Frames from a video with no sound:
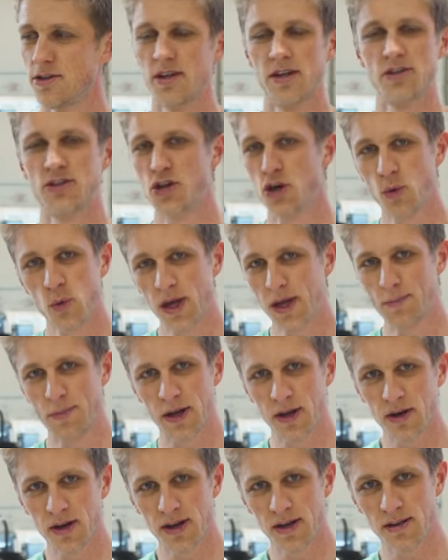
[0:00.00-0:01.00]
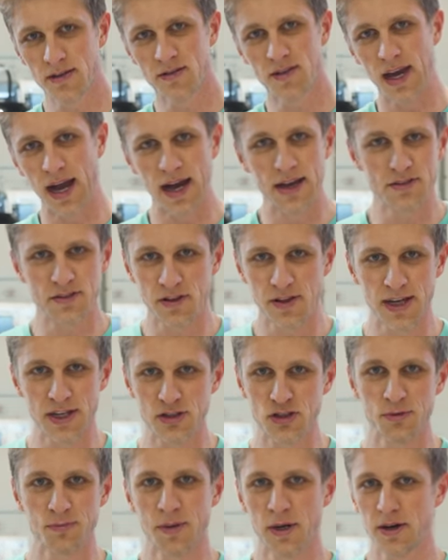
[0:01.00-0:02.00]
the two week period is the
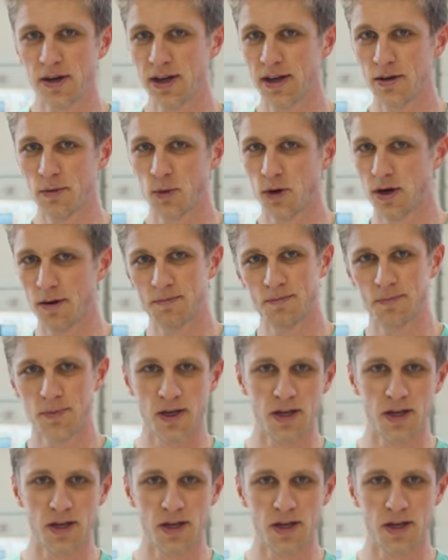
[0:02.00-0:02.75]
isolation period where,